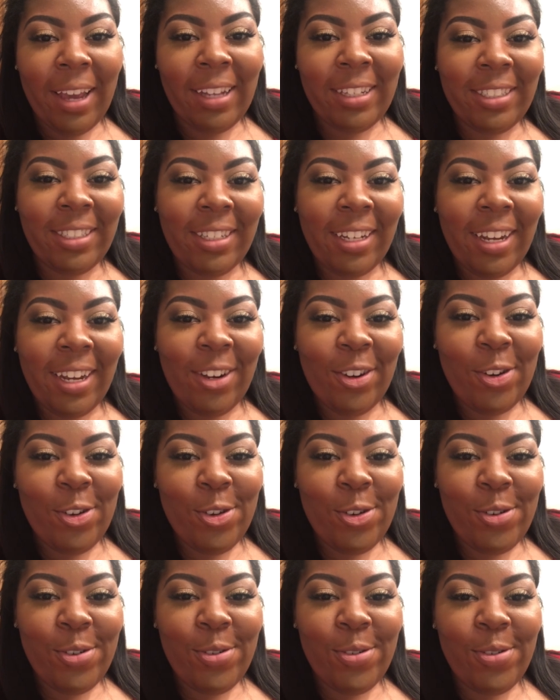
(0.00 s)

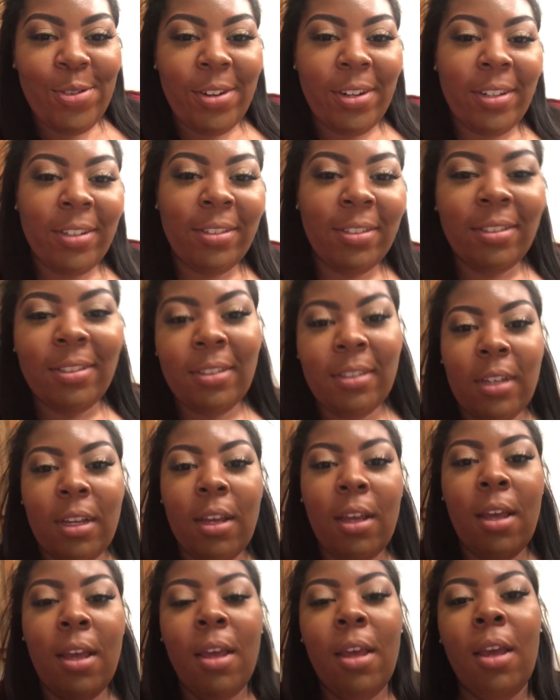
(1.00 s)
channel.
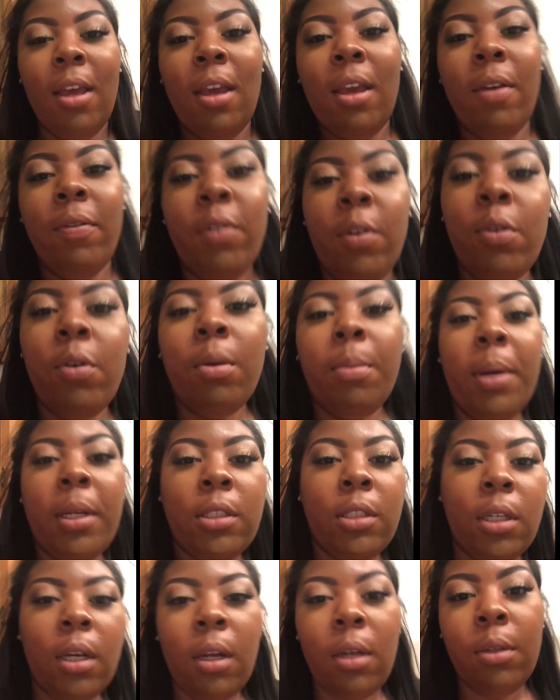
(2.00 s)
If you're new to my
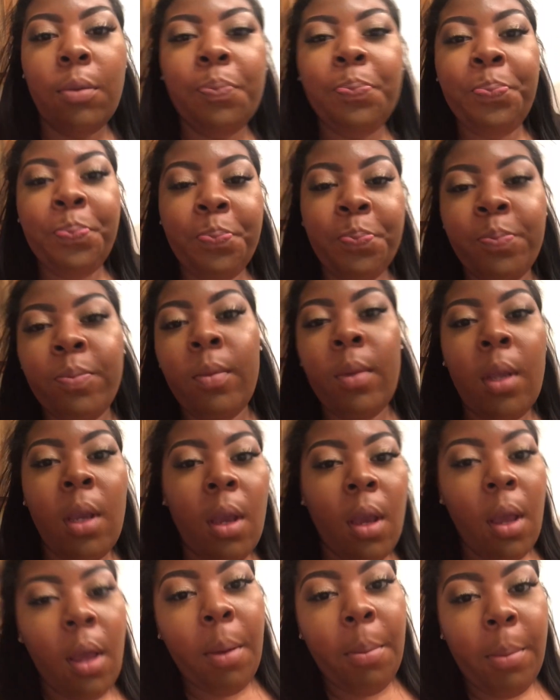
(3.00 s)
channel,
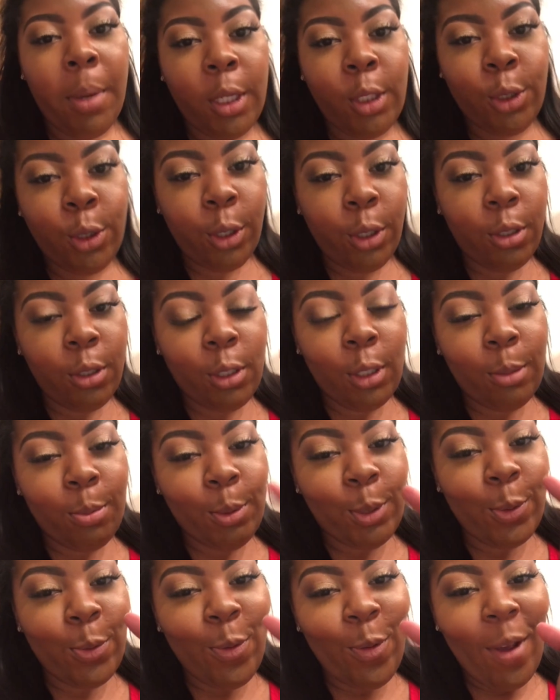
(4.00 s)
make sure you
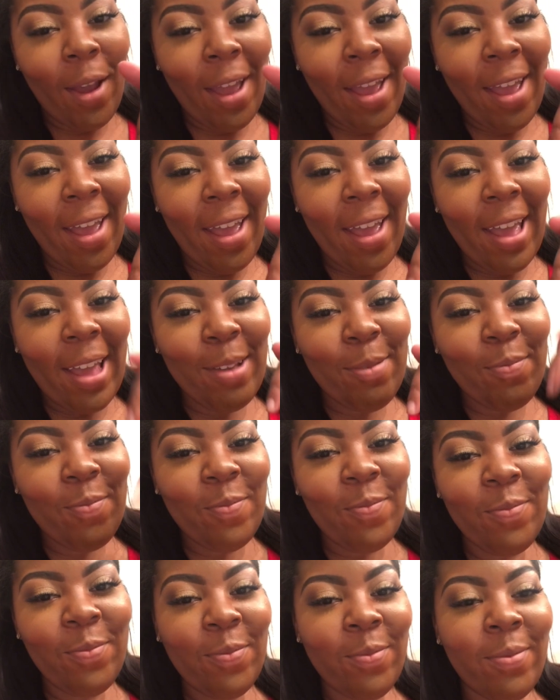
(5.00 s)
subscribe,
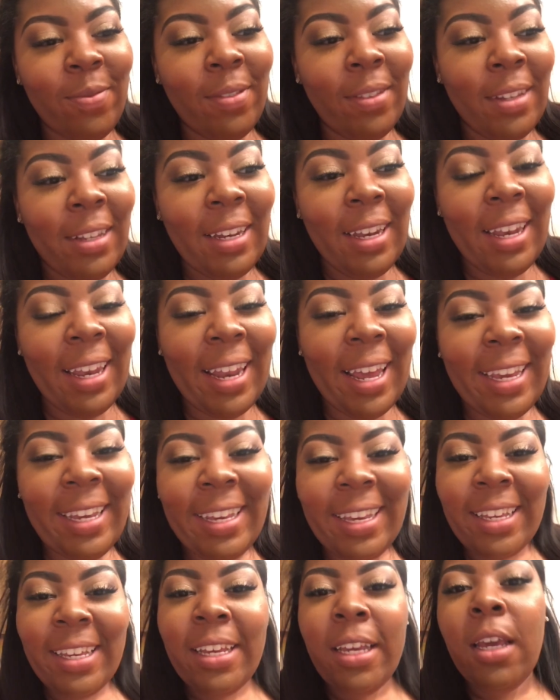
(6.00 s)

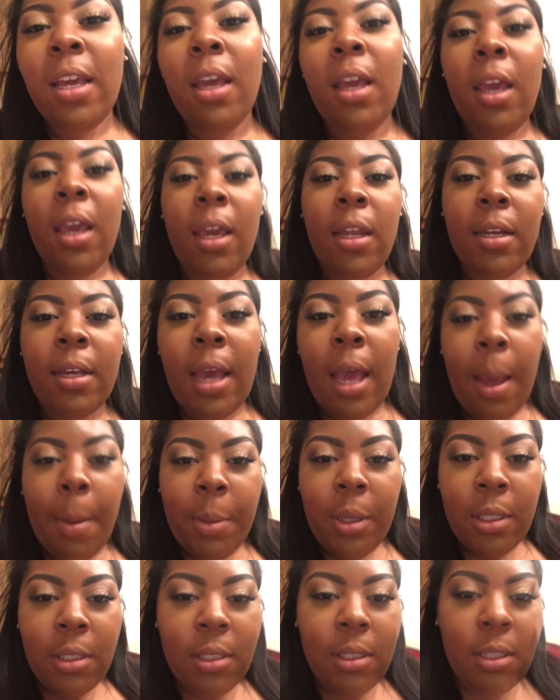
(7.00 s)
like, and
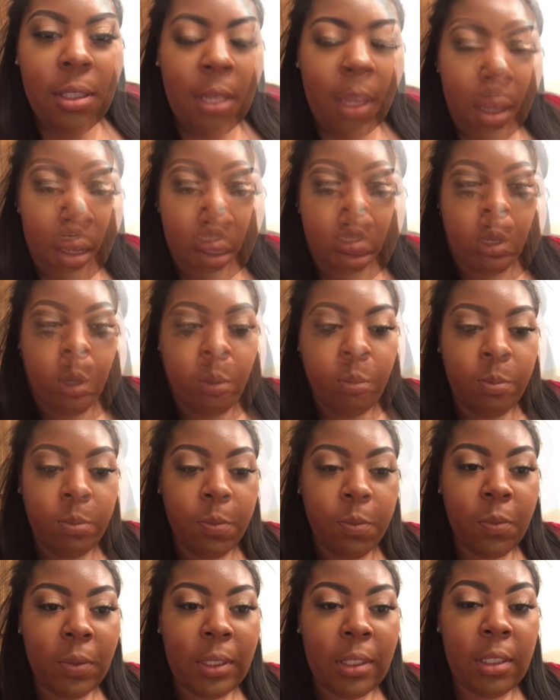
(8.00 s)
comment the video.
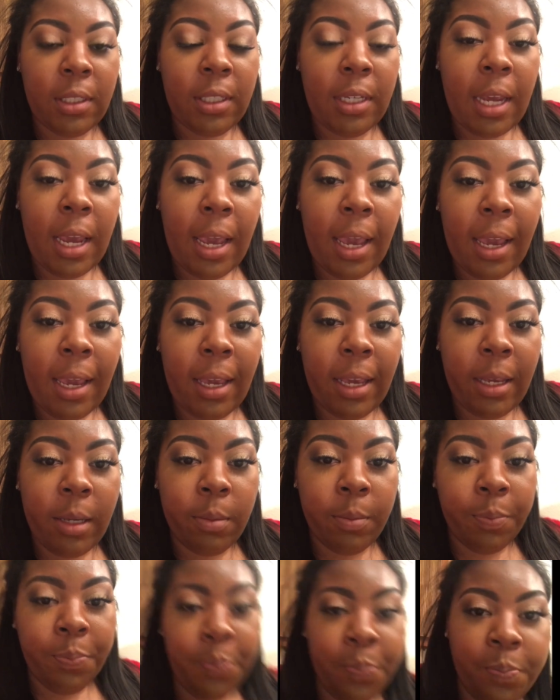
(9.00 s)
Today,
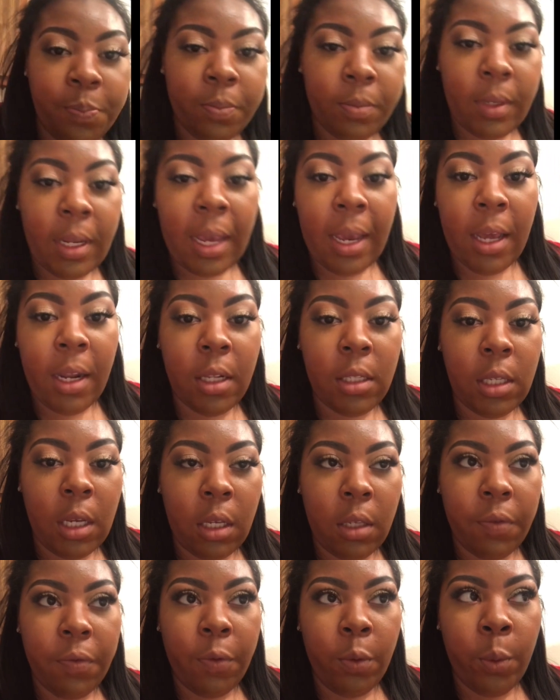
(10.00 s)
I had a
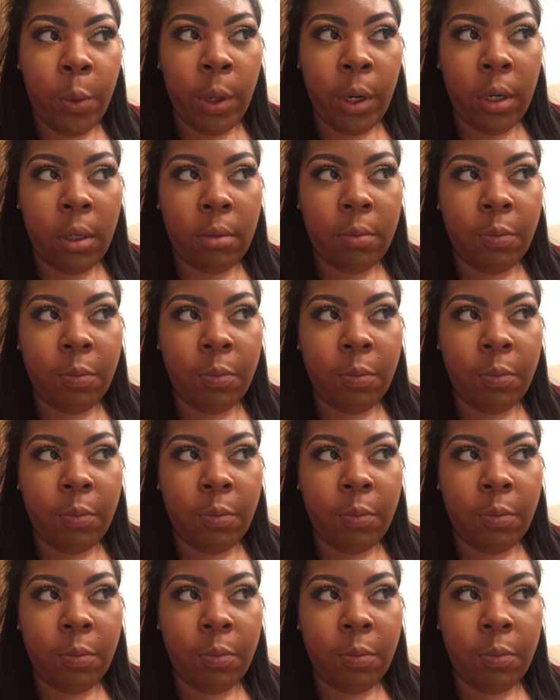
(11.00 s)
taste for